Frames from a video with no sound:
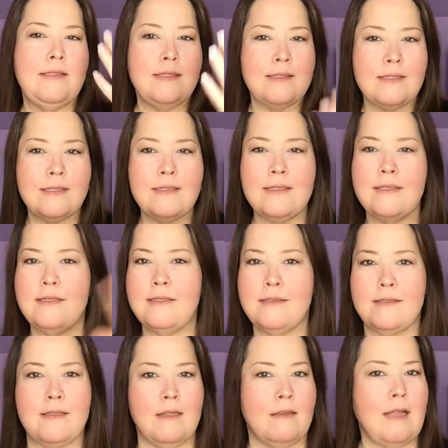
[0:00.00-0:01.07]
distance
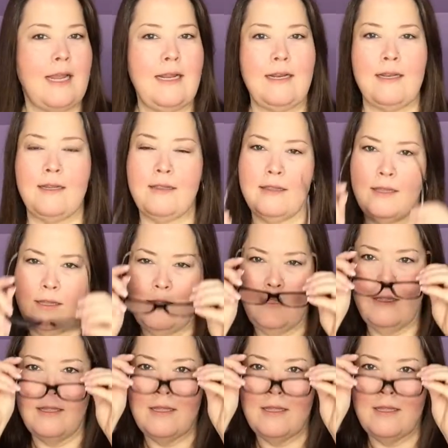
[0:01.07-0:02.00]
is, the lighting, the,